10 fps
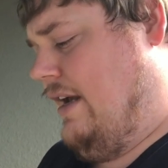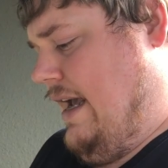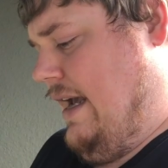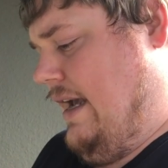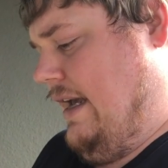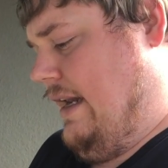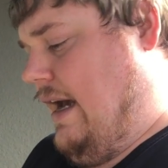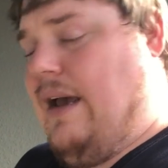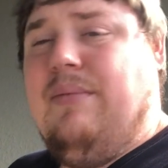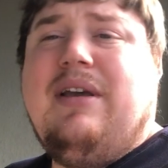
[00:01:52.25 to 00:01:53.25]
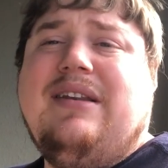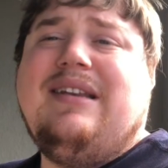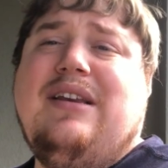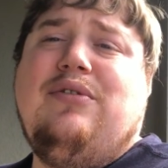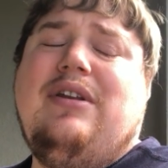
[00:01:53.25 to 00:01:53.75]
And I am
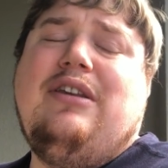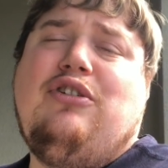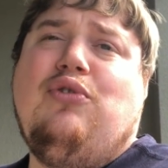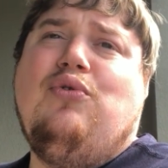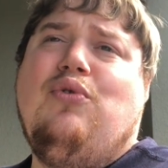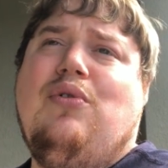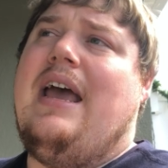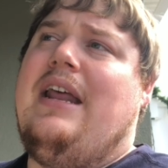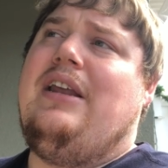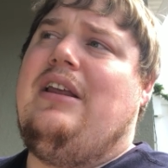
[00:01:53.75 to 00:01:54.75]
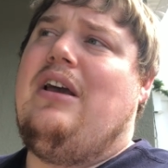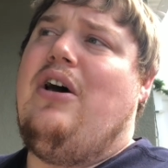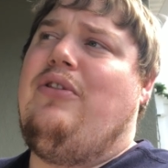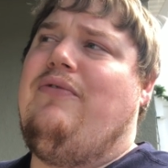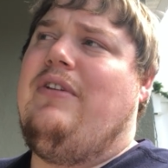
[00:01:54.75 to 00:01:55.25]
continuing to edit
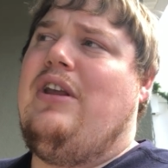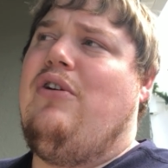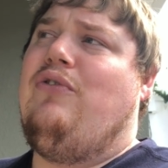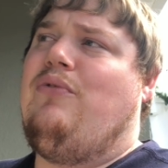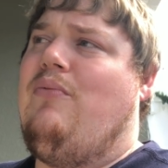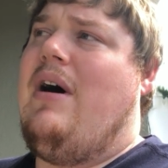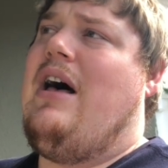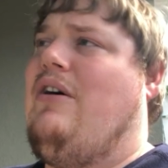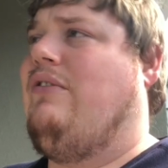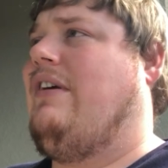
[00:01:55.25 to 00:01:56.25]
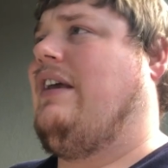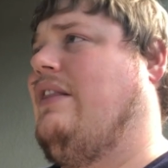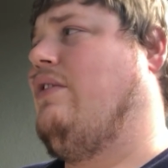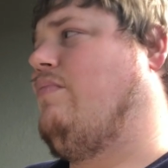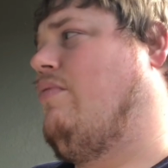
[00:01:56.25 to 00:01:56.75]
other videos while taking
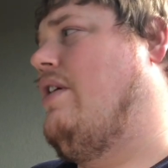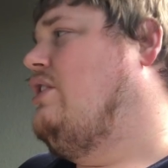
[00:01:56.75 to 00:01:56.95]
this break.